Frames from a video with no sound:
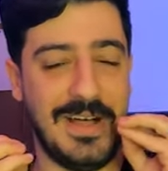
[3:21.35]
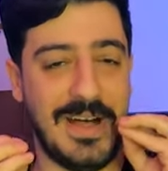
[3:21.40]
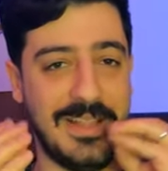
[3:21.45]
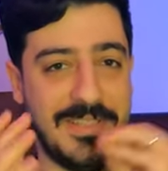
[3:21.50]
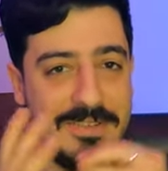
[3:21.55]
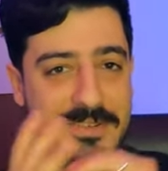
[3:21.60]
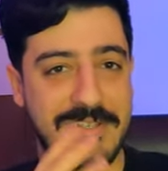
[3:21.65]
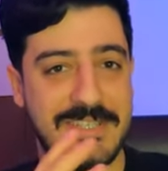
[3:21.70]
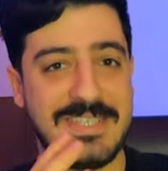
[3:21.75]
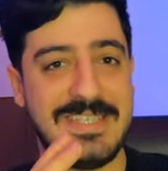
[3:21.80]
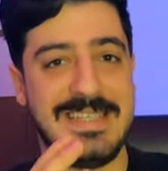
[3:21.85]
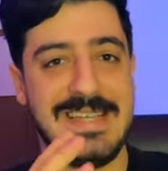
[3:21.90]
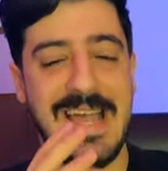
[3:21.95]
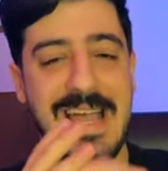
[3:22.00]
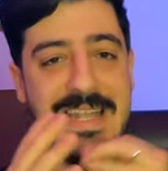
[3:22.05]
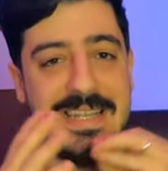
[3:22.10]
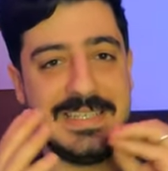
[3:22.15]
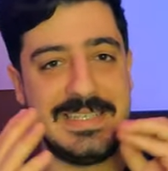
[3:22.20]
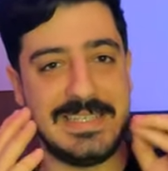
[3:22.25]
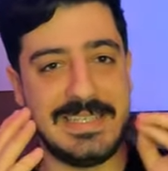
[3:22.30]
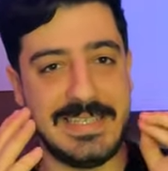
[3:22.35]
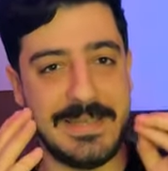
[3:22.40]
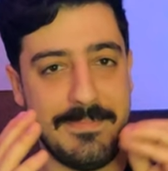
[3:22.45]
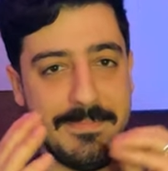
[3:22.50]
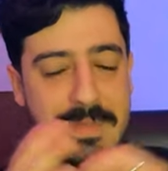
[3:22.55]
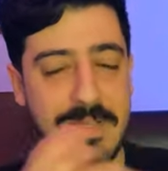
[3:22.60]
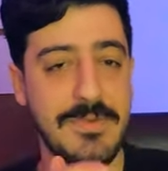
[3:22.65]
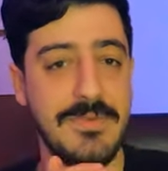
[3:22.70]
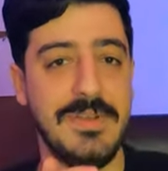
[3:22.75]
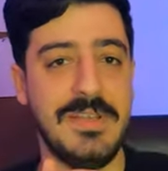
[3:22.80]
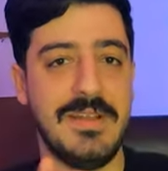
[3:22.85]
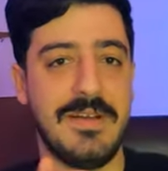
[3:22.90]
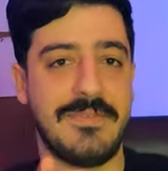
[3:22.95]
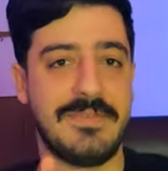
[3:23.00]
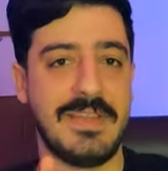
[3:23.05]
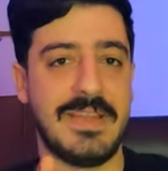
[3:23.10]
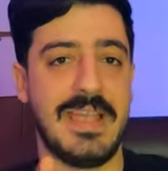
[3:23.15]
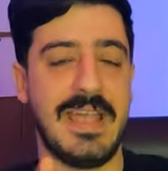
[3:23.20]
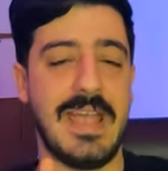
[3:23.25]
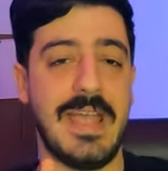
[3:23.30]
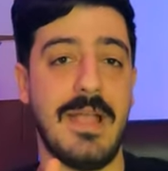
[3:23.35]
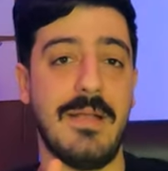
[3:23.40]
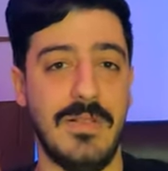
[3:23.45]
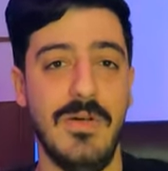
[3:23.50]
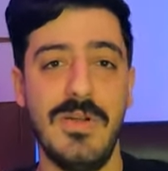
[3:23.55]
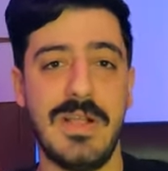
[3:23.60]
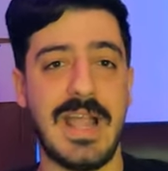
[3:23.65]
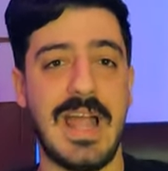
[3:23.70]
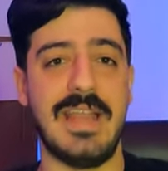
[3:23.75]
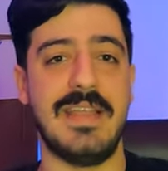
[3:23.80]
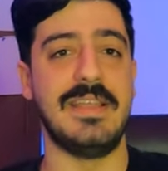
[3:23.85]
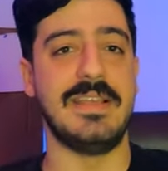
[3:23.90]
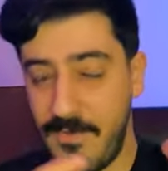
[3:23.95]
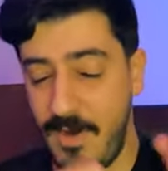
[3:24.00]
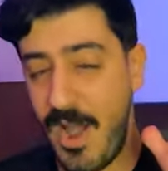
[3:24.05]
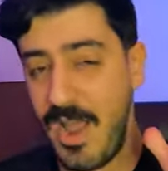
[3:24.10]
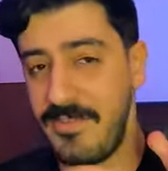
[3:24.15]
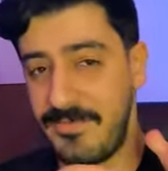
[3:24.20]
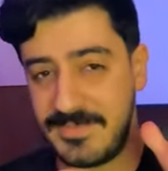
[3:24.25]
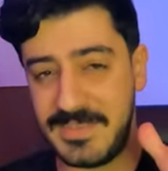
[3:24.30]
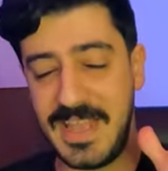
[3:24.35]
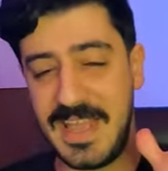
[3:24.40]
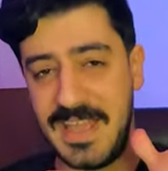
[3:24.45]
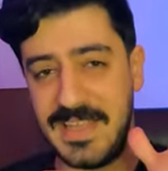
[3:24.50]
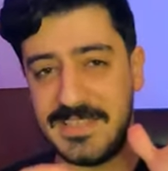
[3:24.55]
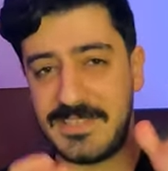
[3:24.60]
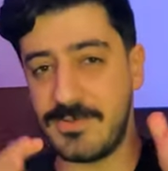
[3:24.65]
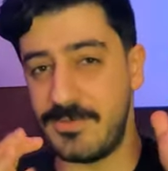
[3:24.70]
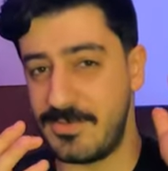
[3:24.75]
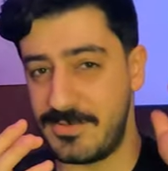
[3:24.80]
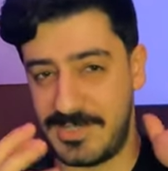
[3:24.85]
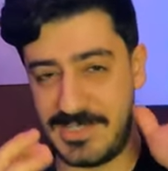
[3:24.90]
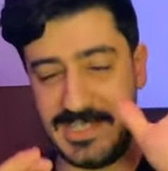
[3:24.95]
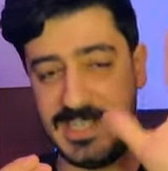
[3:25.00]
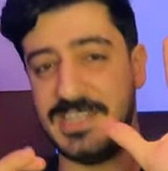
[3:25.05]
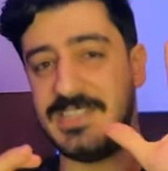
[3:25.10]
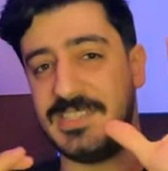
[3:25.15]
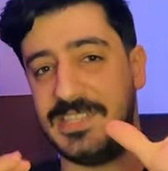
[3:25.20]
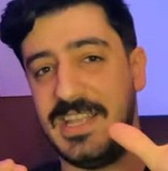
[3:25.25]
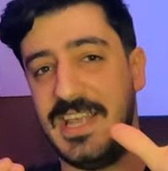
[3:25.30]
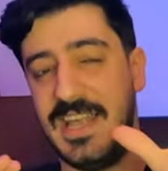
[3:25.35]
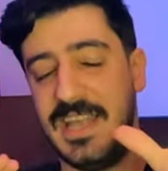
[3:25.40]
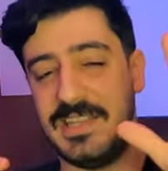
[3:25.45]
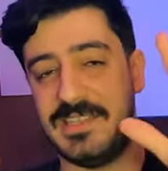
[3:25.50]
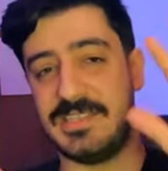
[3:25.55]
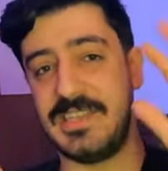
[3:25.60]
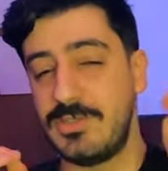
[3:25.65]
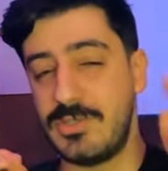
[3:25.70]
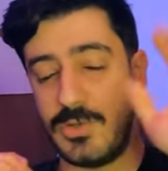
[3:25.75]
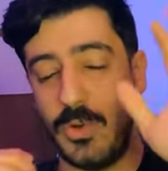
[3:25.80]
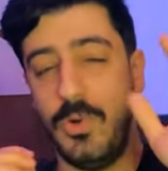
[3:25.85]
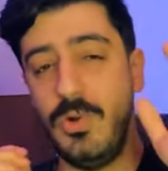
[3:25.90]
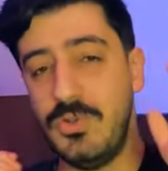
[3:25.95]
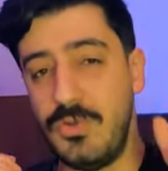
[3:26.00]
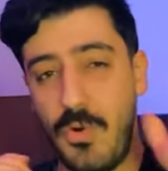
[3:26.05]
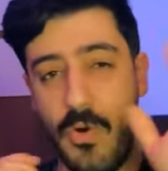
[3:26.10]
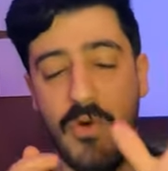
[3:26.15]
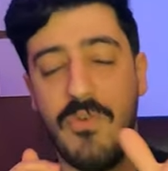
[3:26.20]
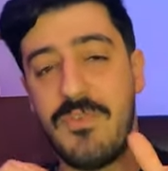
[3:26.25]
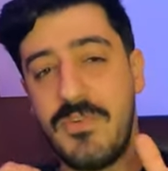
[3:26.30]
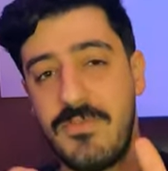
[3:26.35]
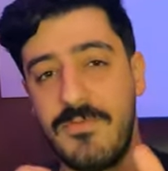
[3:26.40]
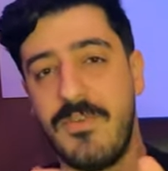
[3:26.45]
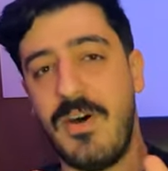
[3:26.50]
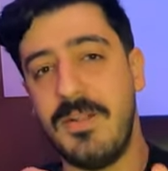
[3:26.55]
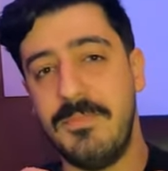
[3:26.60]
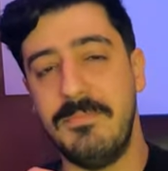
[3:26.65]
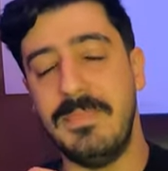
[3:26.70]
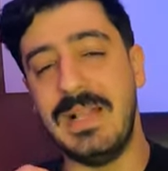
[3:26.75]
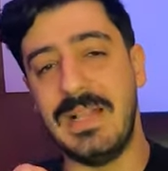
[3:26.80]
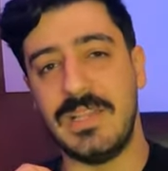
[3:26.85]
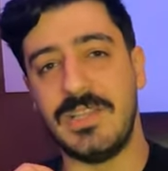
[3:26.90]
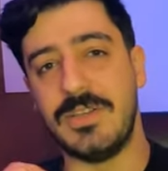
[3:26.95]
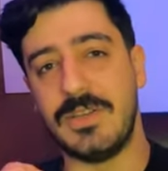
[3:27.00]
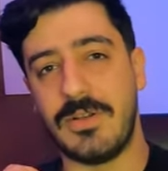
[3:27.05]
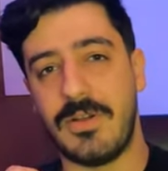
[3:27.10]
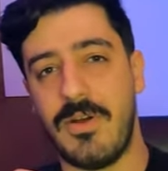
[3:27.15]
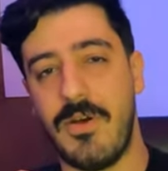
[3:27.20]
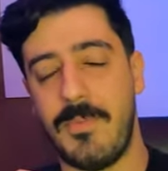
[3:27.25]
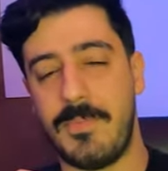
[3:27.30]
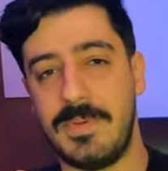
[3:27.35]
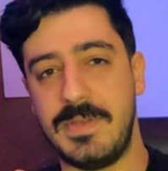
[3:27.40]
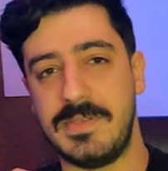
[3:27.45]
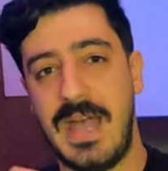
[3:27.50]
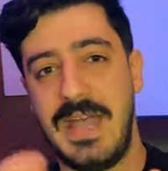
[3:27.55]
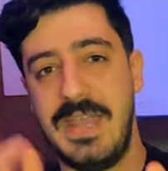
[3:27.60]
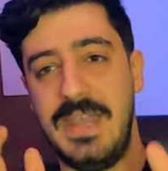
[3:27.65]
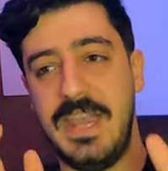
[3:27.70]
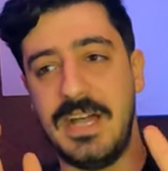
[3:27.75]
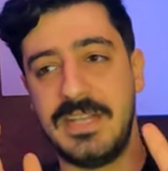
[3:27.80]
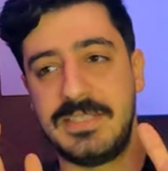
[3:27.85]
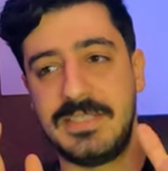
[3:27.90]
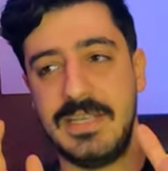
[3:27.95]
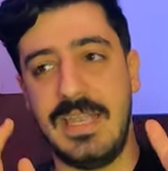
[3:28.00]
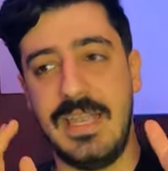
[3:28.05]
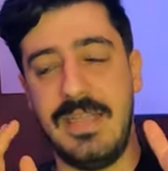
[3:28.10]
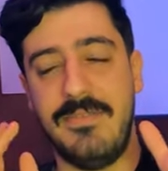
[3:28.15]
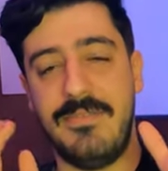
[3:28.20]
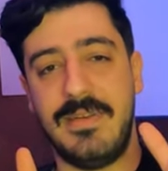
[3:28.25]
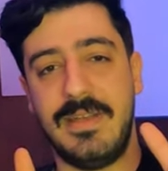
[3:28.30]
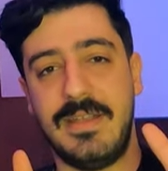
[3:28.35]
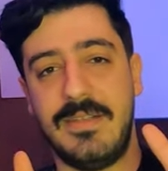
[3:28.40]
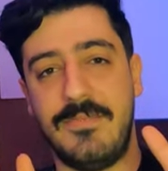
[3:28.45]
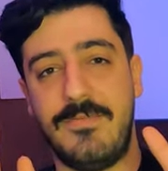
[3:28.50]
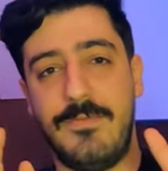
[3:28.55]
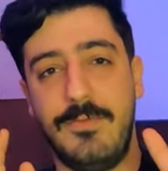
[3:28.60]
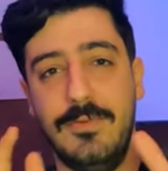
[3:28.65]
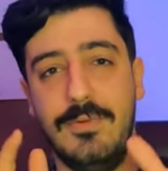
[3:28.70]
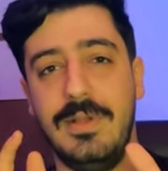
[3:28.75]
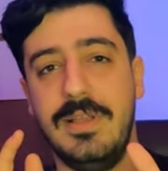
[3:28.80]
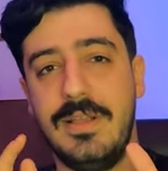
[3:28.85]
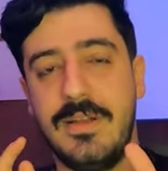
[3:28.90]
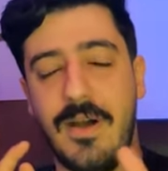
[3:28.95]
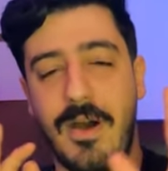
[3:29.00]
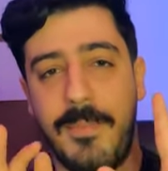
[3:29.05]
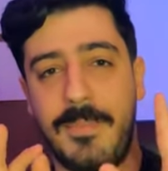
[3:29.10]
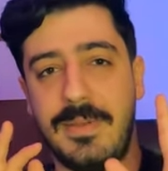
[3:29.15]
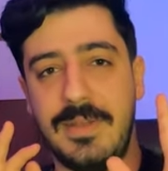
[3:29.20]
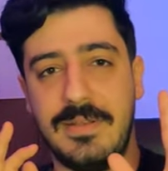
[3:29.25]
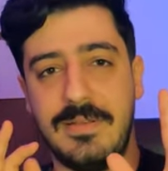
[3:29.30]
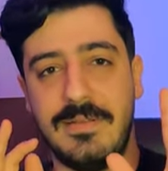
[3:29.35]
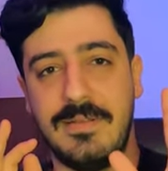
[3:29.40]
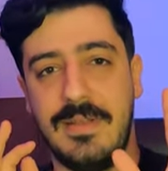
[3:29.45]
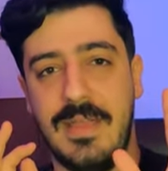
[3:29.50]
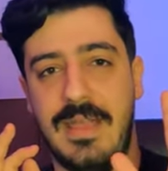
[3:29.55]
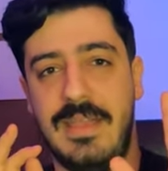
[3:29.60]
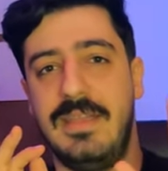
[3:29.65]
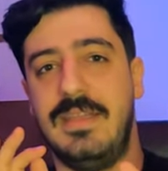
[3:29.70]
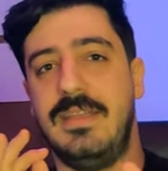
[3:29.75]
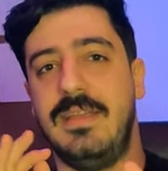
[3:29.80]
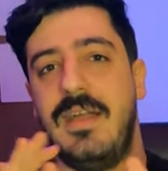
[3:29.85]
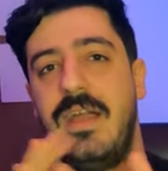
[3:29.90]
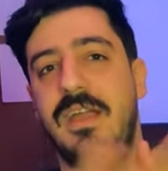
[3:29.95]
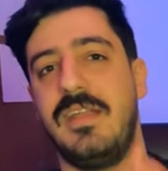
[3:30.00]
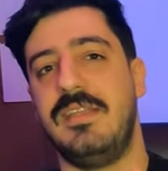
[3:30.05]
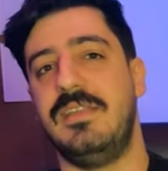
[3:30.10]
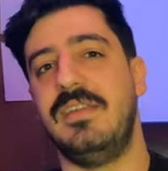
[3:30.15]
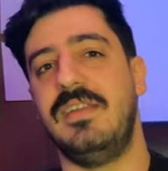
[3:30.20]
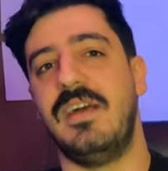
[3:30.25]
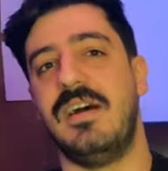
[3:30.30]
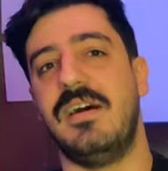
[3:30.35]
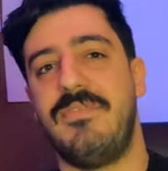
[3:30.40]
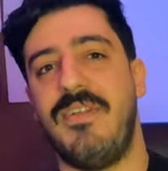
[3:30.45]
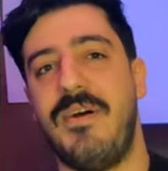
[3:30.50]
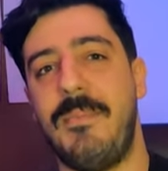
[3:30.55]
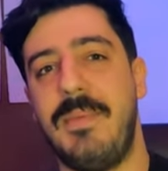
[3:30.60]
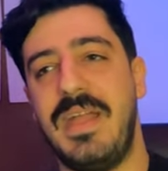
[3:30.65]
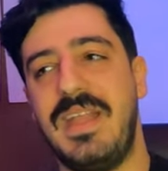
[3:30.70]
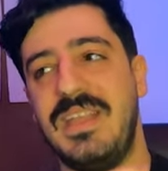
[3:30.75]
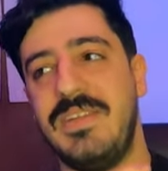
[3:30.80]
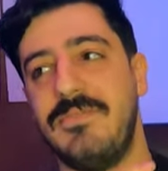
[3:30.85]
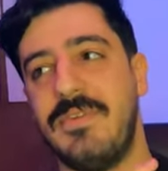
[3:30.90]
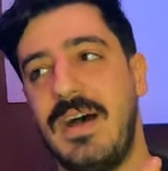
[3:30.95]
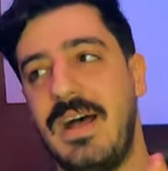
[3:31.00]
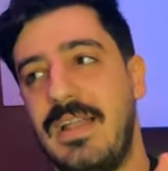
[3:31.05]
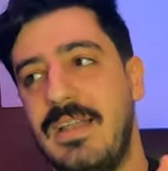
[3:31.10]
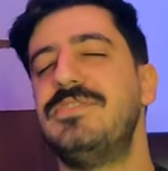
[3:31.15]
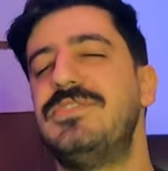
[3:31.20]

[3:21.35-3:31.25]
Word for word: understand the beauty of the game look at it five days or six days sold over 1 million copies and not even fully copied any idea from anyone.